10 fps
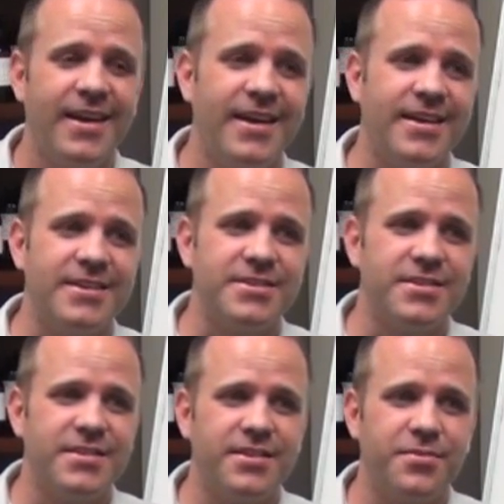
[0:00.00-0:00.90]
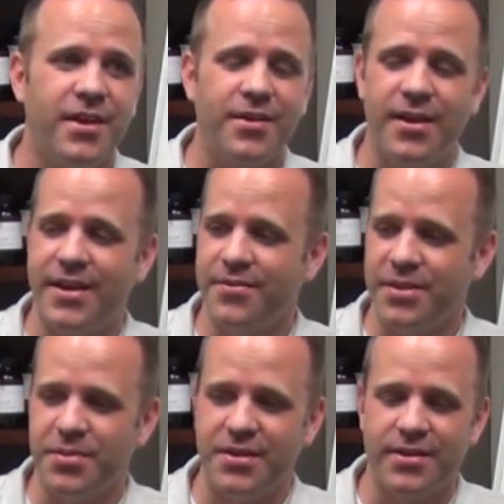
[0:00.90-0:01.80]
I don't have
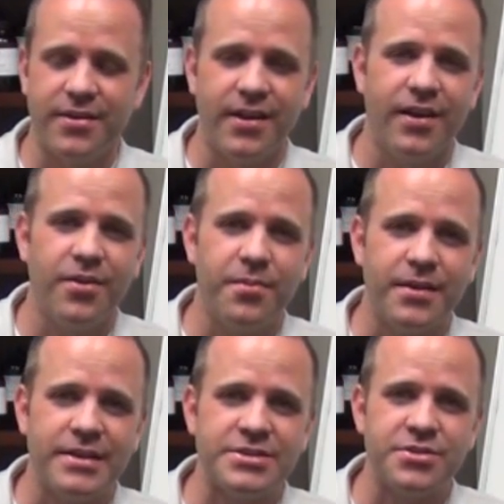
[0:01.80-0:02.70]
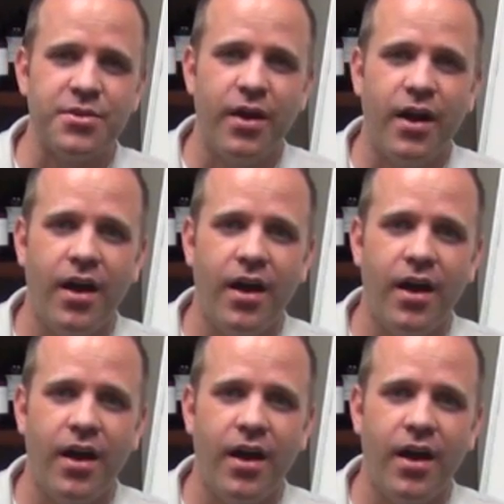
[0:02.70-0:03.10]
anybody here to help me, so